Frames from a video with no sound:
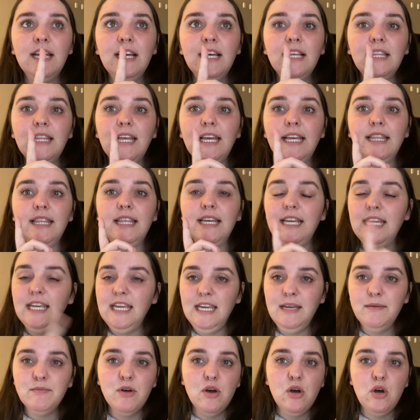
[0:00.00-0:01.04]
like the
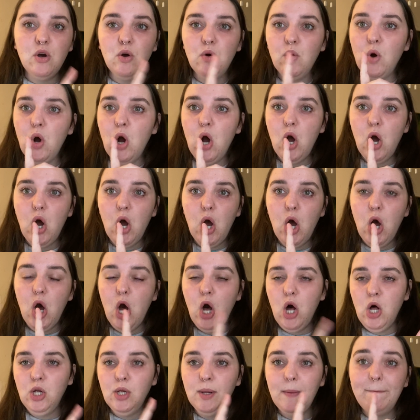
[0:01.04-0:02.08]
emo
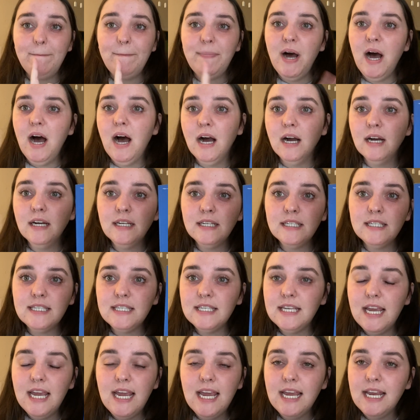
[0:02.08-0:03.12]
alt punk
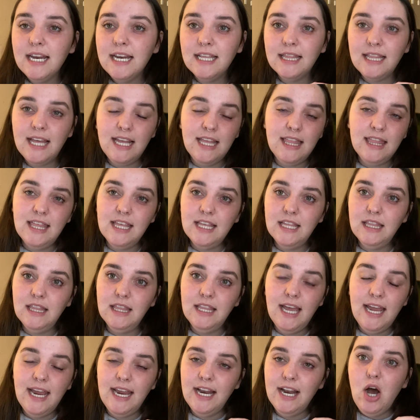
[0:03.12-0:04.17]
scene and like the
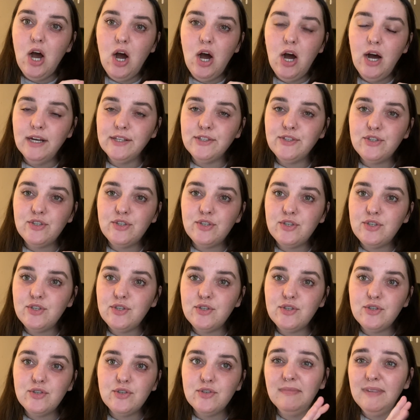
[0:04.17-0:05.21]
late
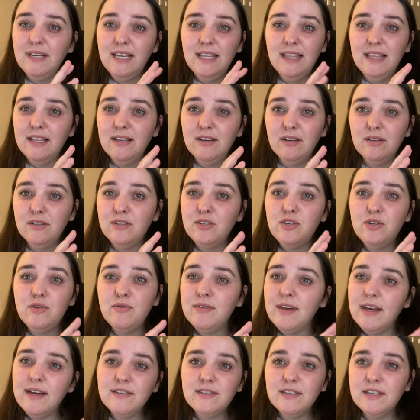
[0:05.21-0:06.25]
aughts in the
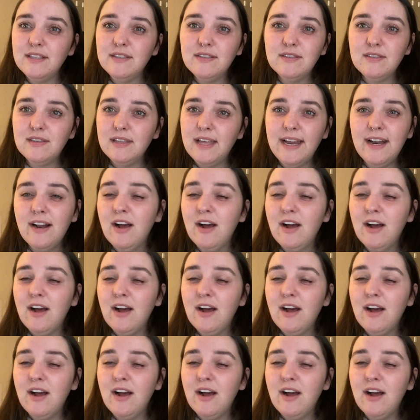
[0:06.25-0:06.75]
2000s, late